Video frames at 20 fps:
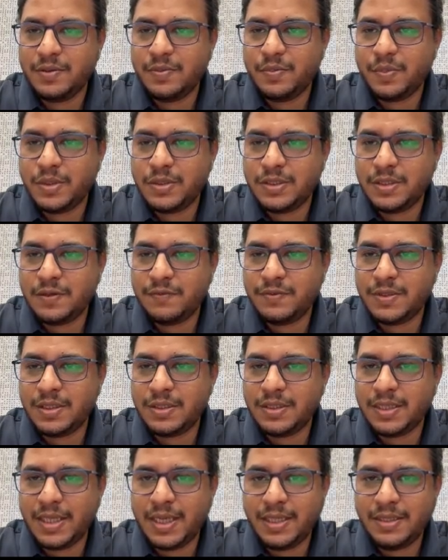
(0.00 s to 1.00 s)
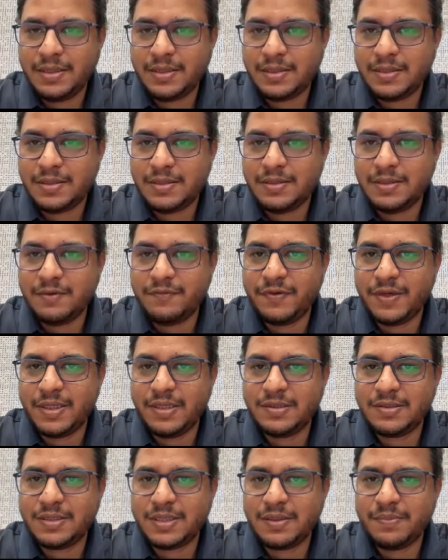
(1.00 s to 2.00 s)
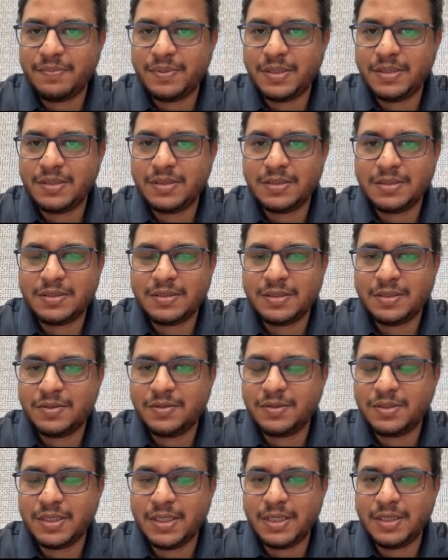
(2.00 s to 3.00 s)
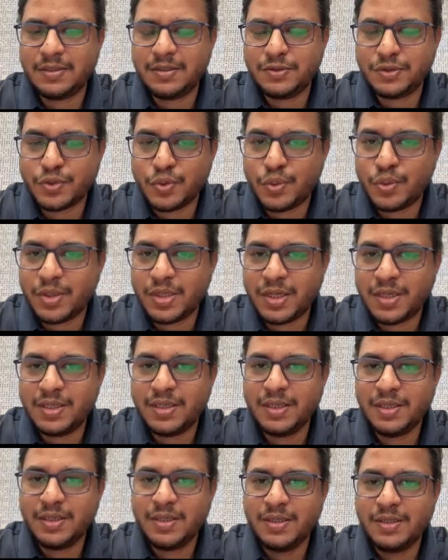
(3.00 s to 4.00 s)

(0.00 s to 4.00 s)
Once you have done that, the final step is to select the scorecard.